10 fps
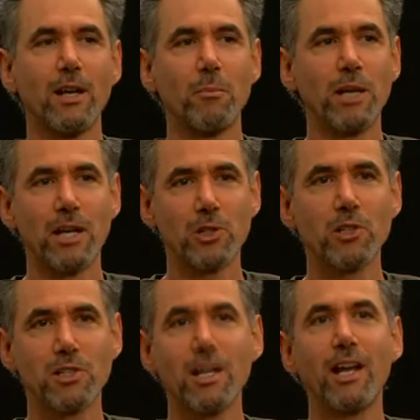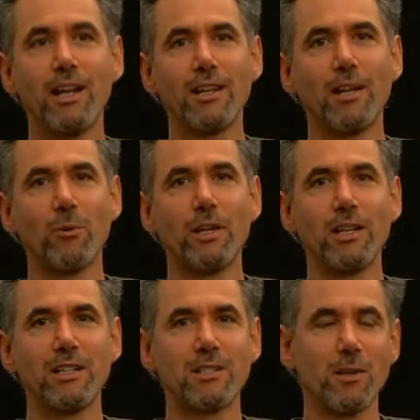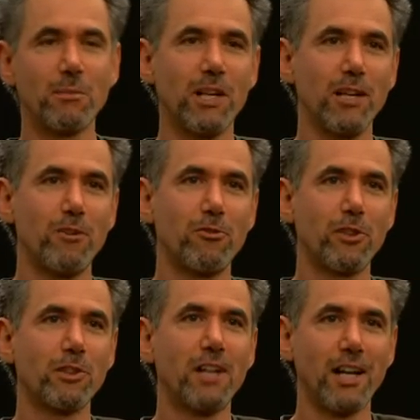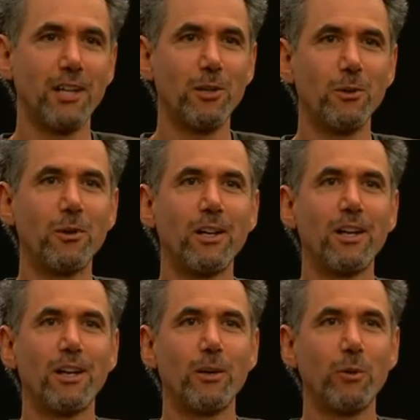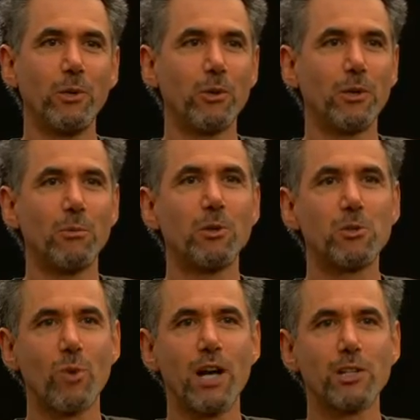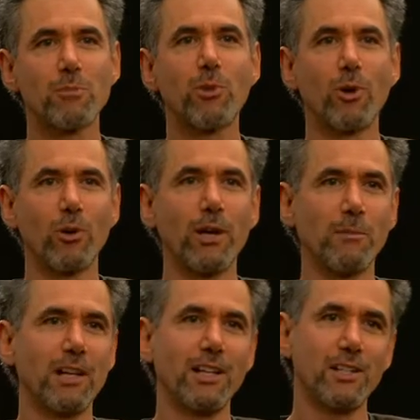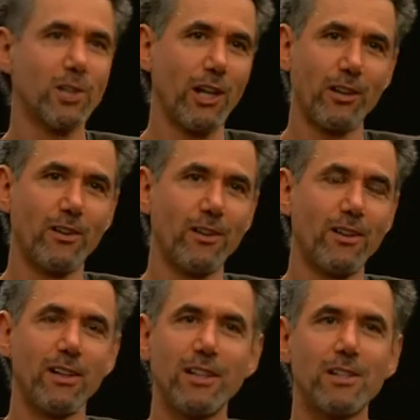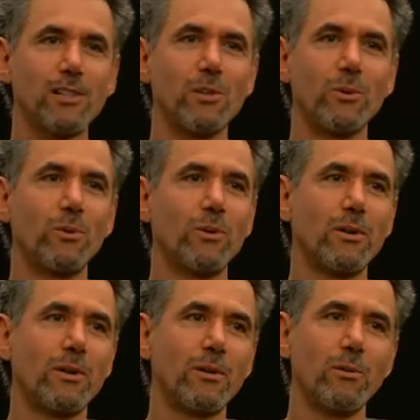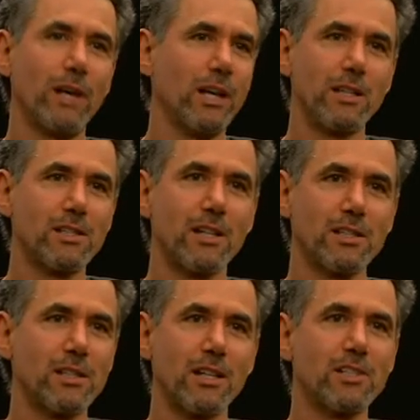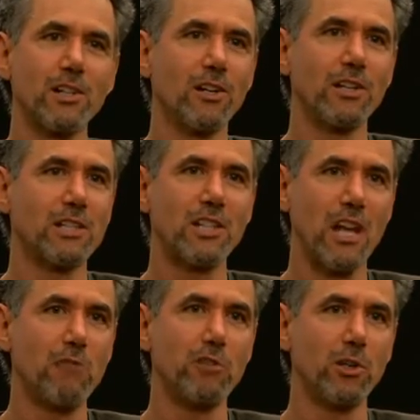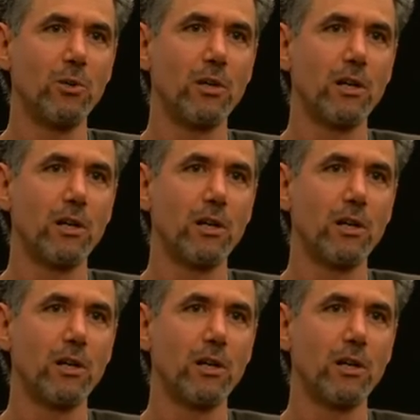But I should say that when they terminated Phil Donahue, we were the most watched program on that channel. So ratings doesn't necessarily save you.